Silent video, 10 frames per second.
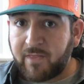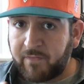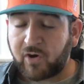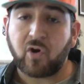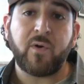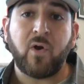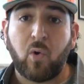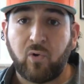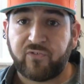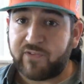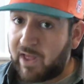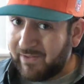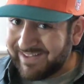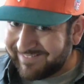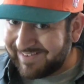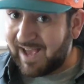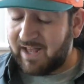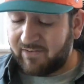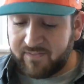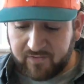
then the current old style is not.